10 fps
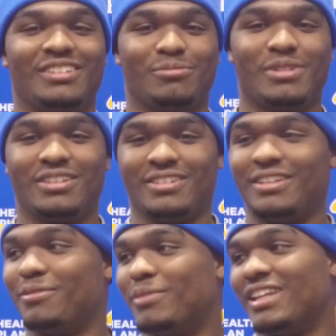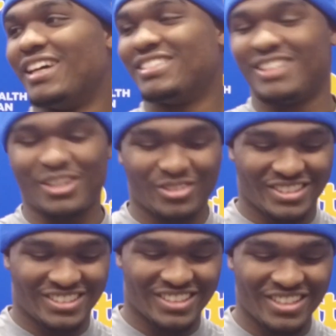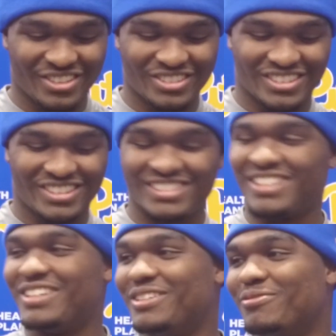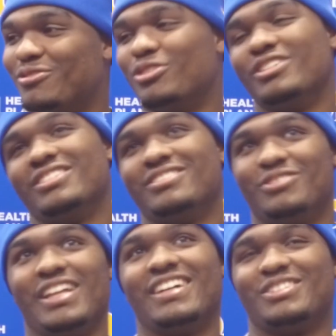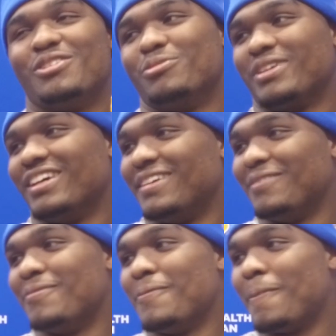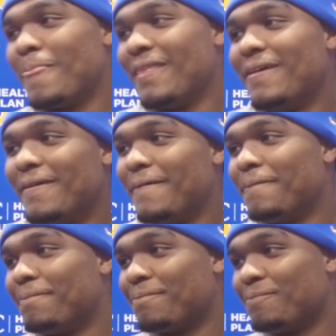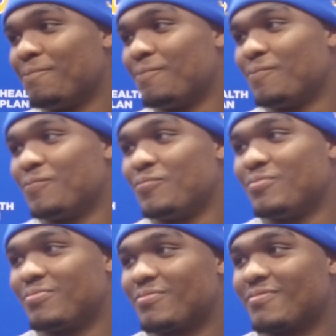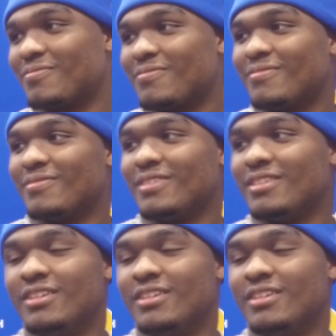My, my last day with the seniors and the team, or last home game. What did you learn about yourself this this season?